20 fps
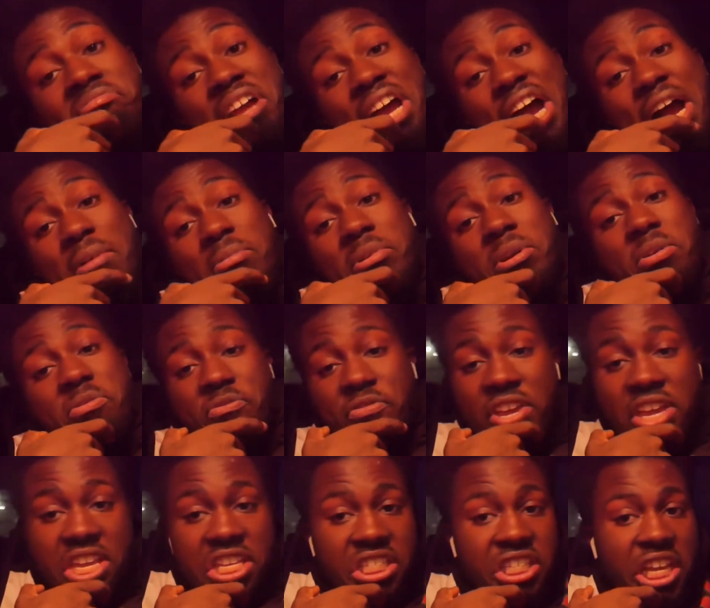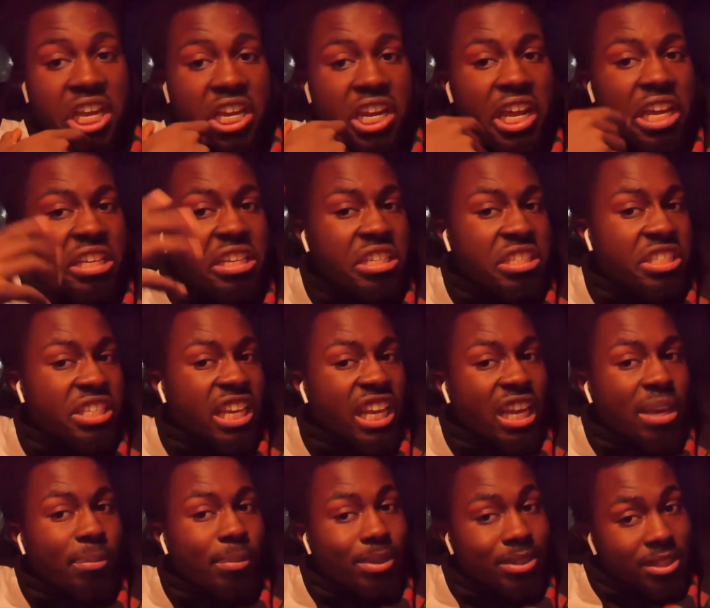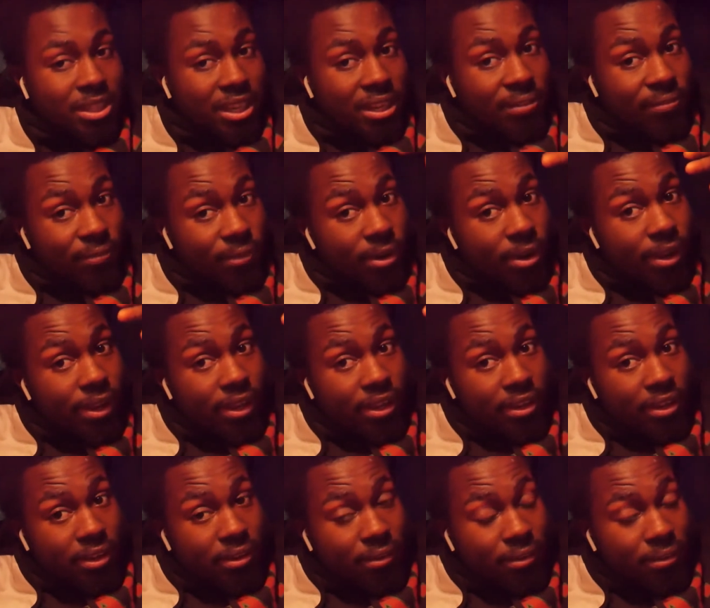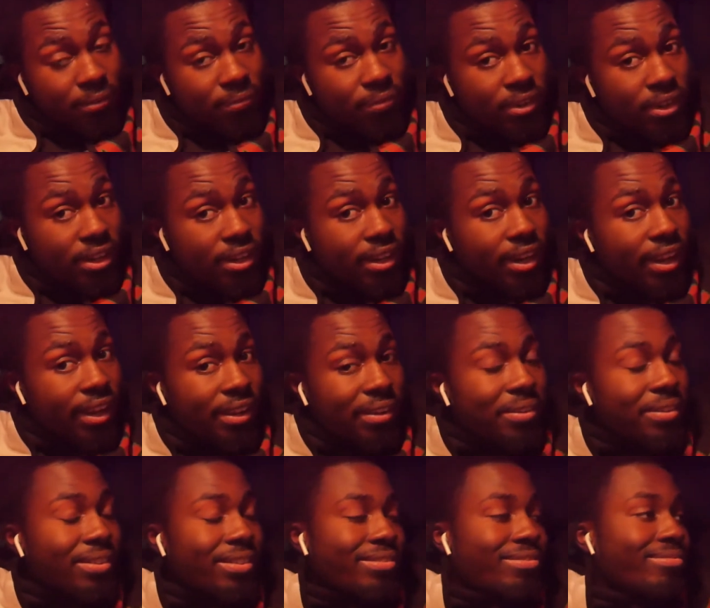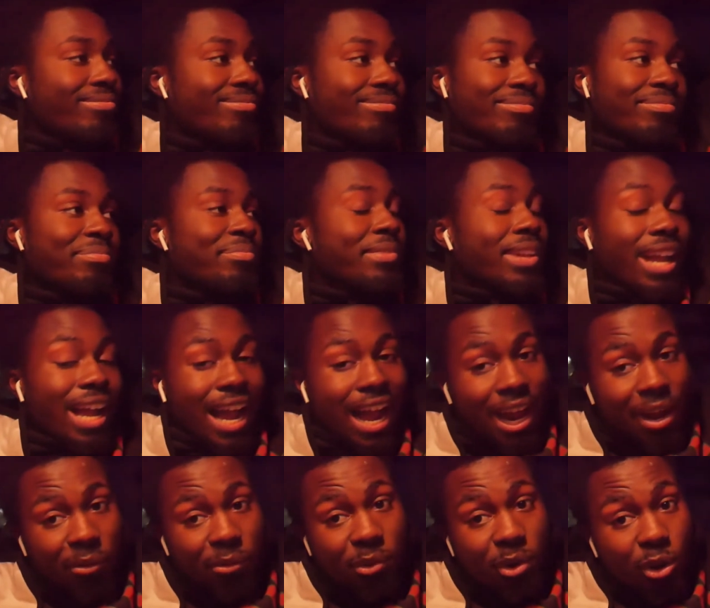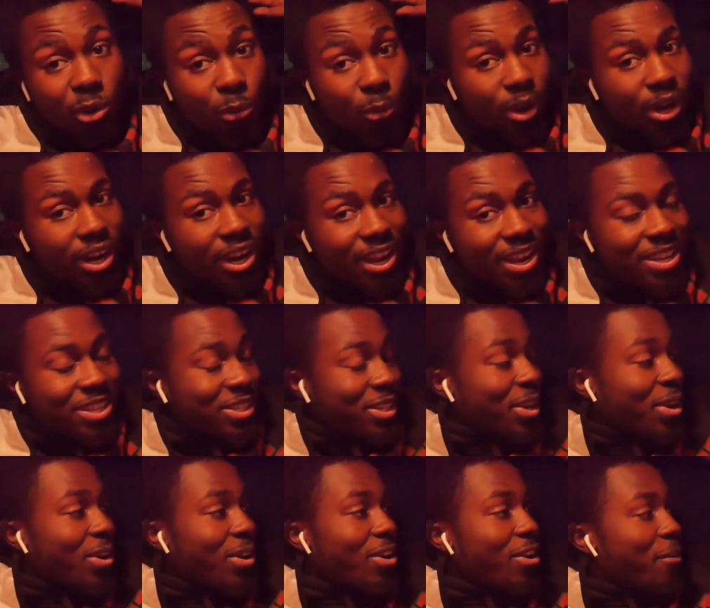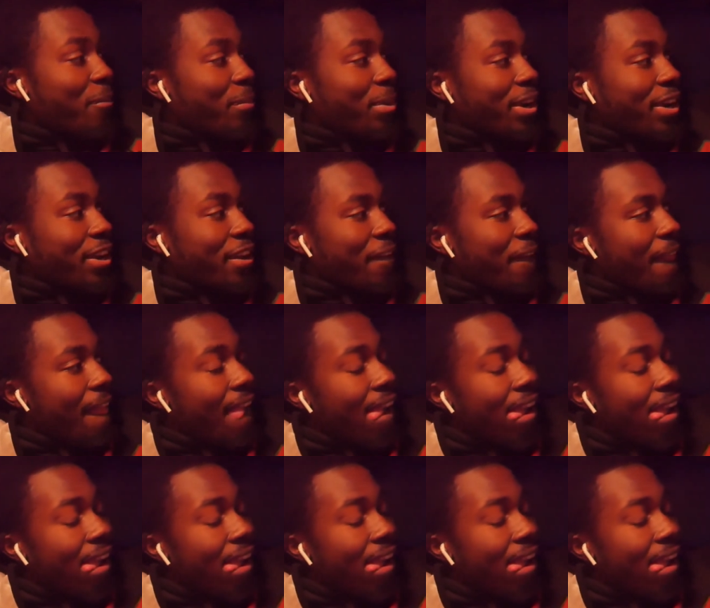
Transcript: I'm convinced that they just taking me to Livonia for today. I don't know what it is, y'all, but